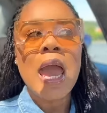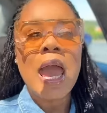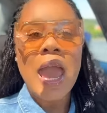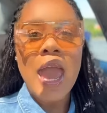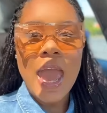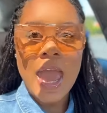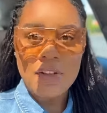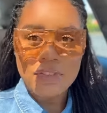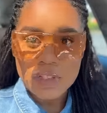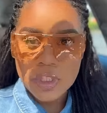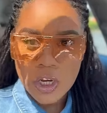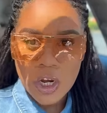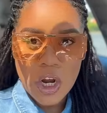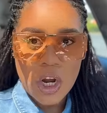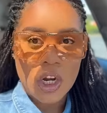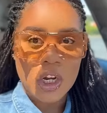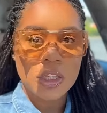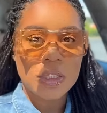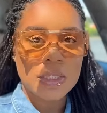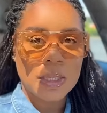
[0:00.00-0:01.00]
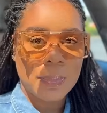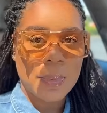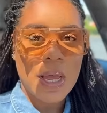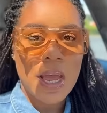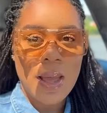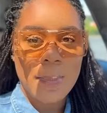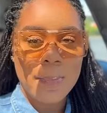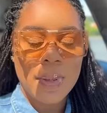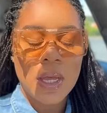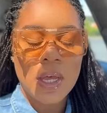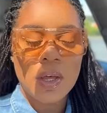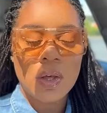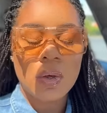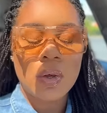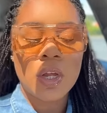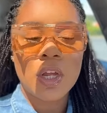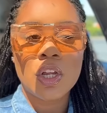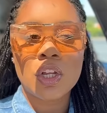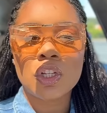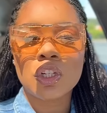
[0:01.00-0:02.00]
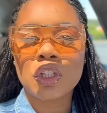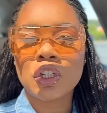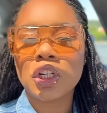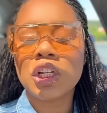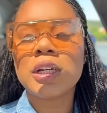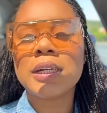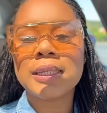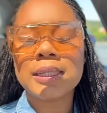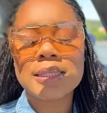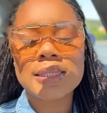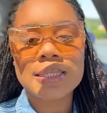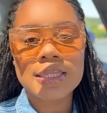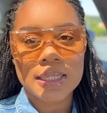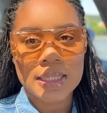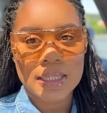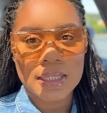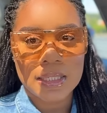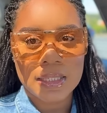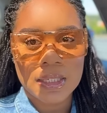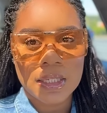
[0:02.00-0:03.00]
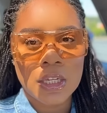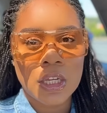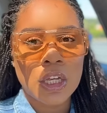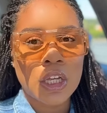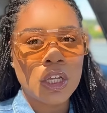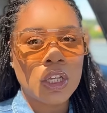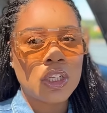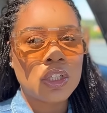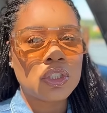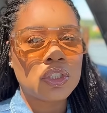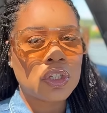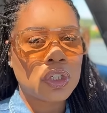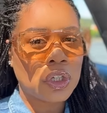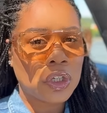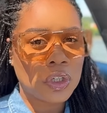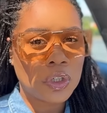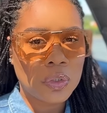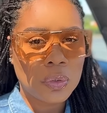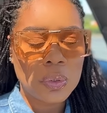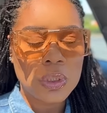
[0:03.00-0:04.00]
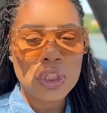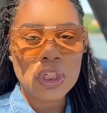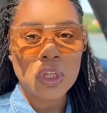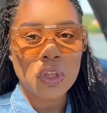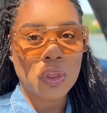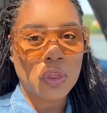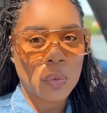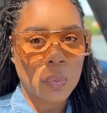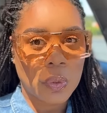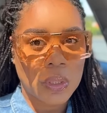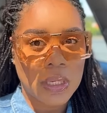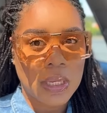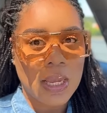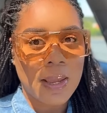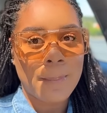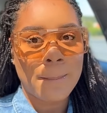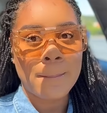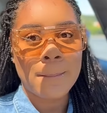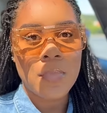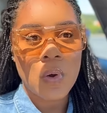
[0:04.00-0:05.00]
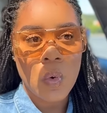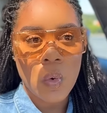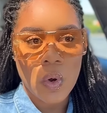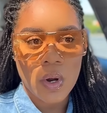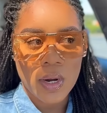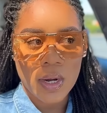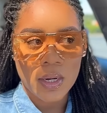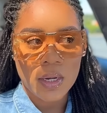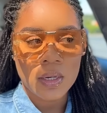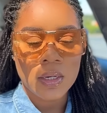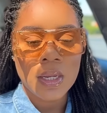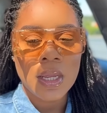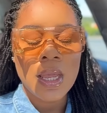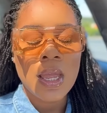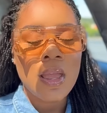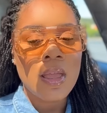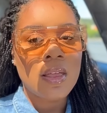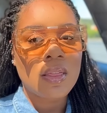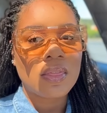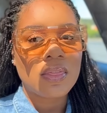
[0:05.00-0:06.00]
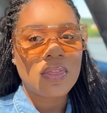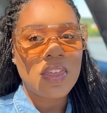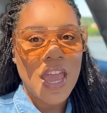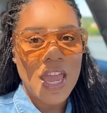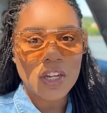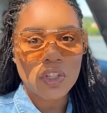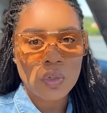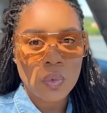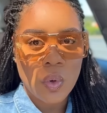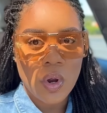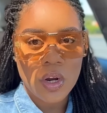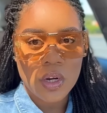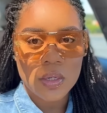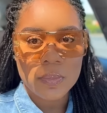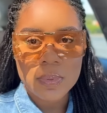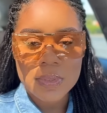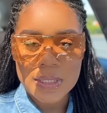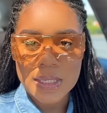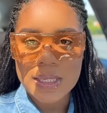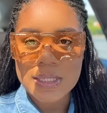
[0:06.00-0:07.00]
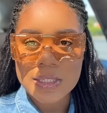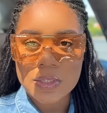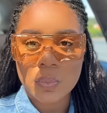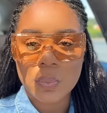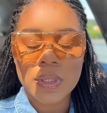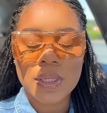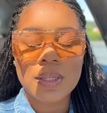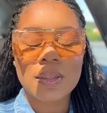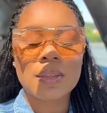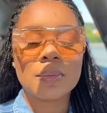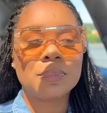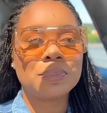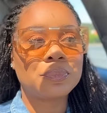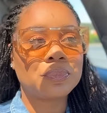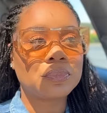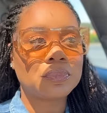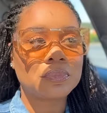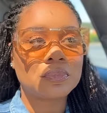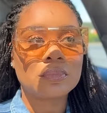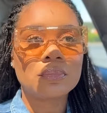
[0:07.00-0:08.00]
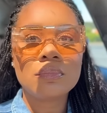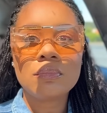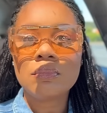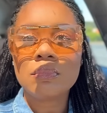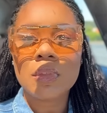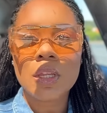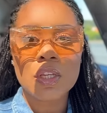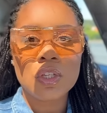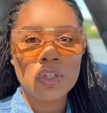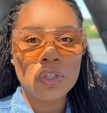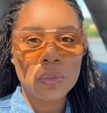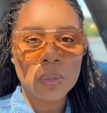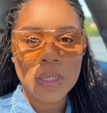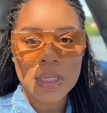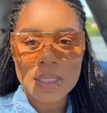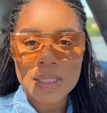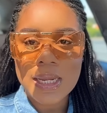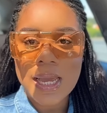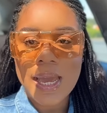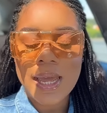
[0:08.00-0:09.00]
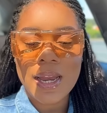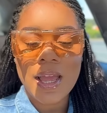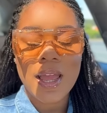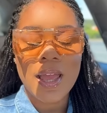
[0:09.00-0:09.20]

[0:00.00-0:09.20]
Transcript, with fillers: after her lip combo, you're going to see two to three more that you are obsessed with you cannot